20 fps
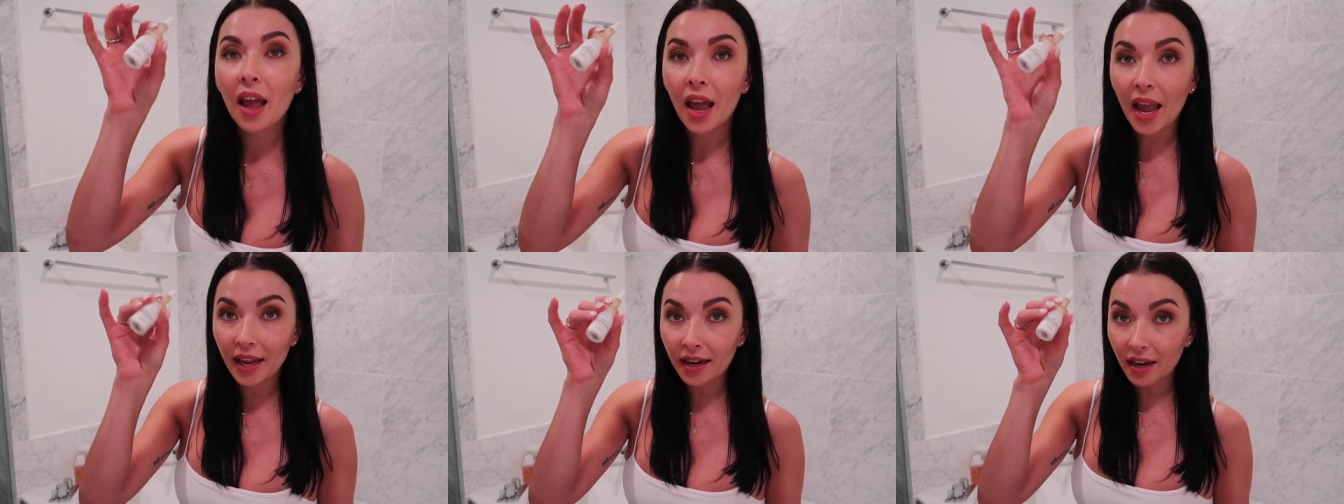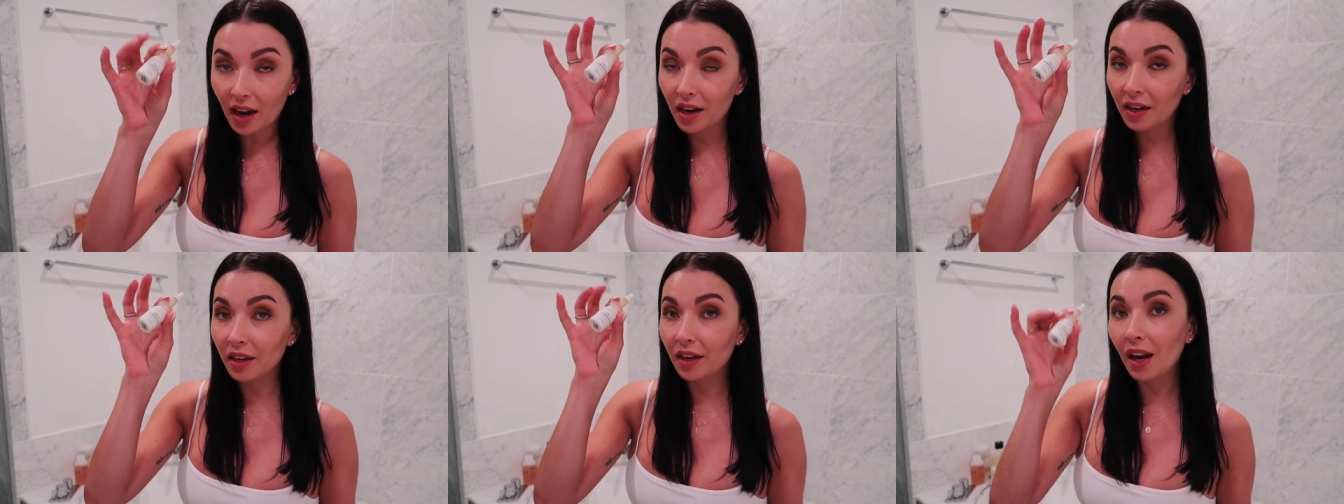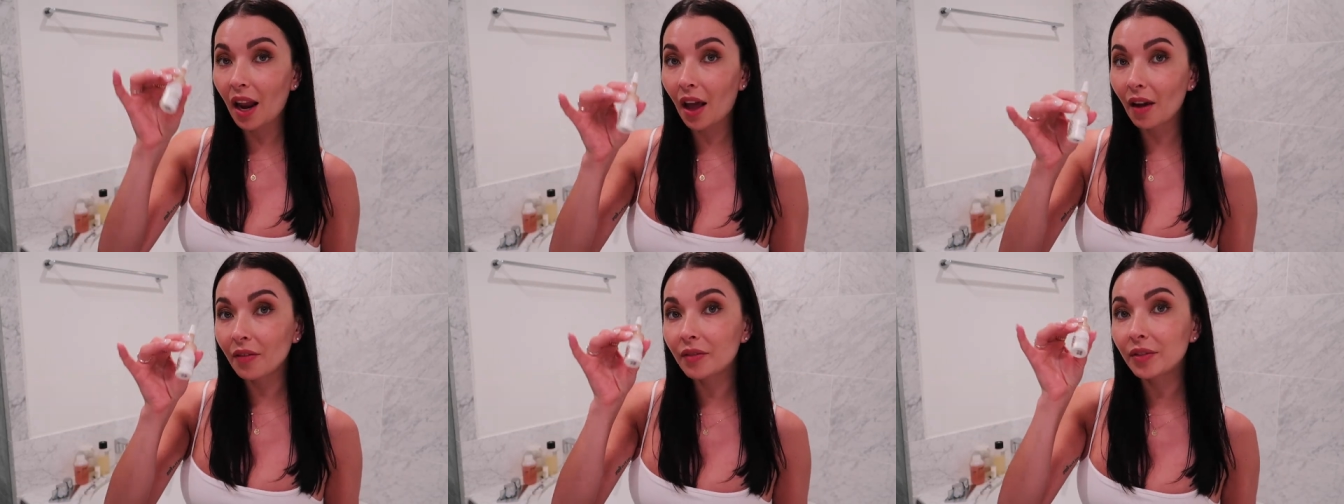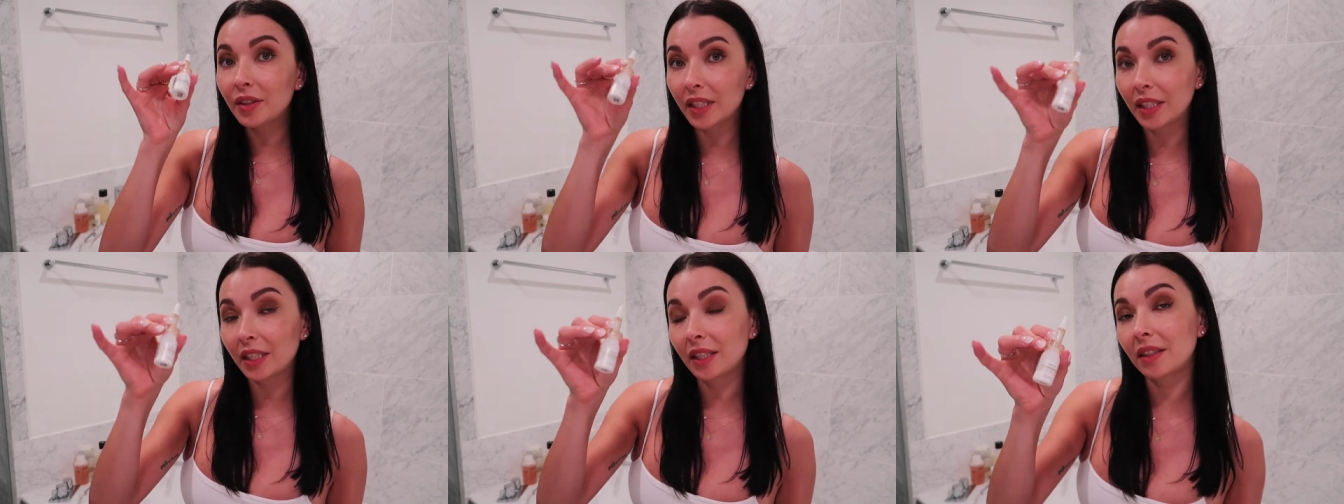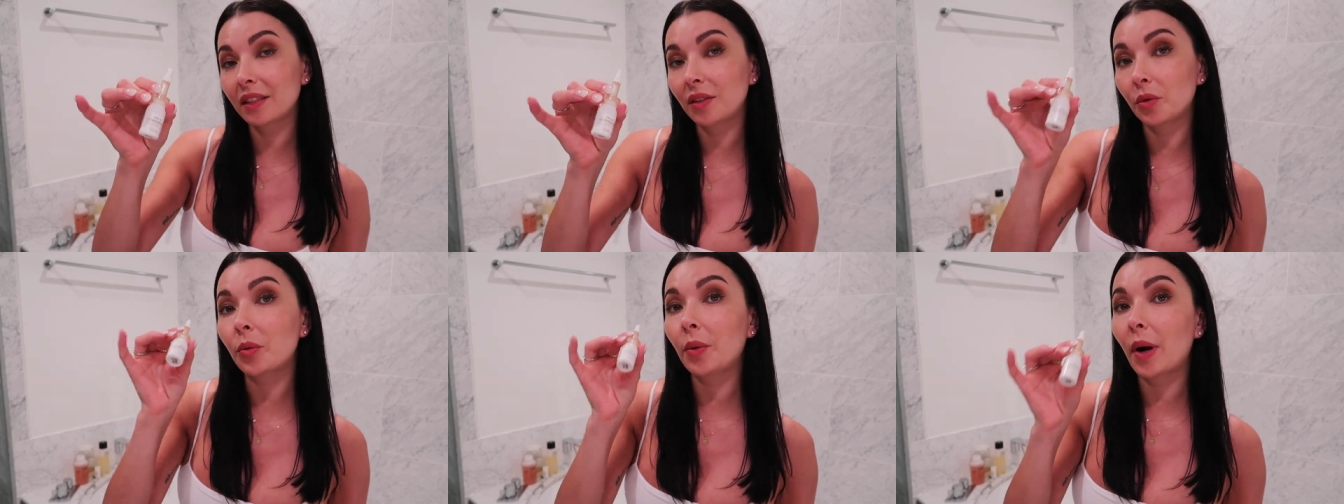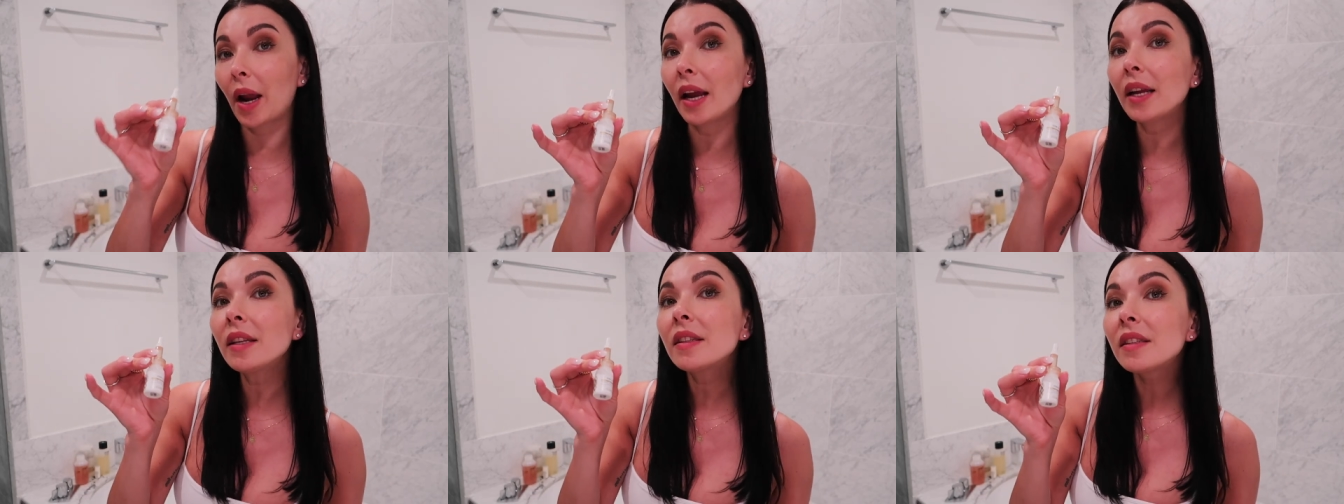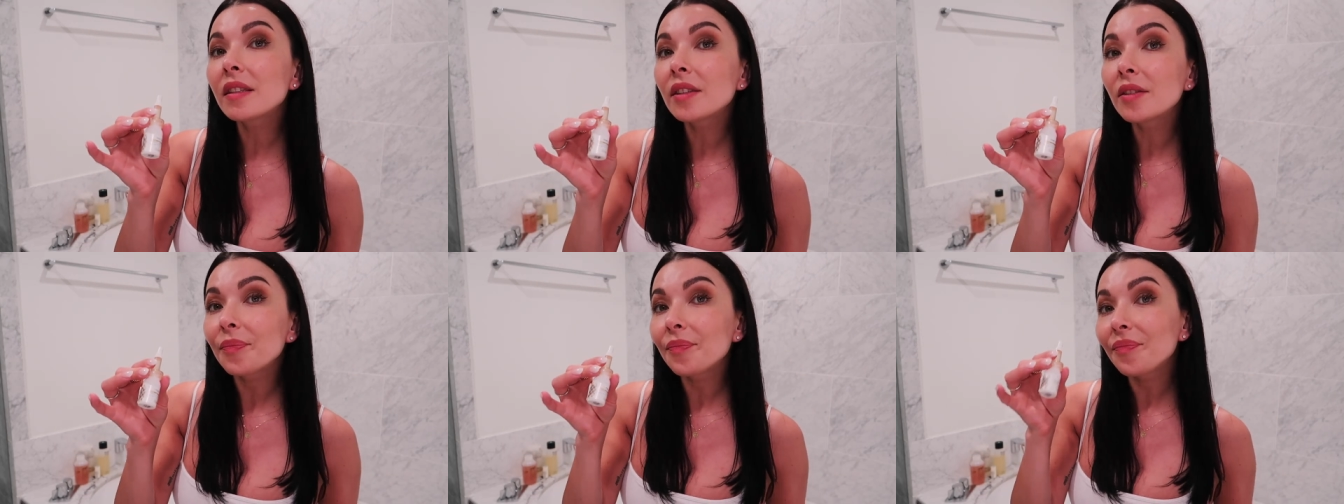and I loved it, right?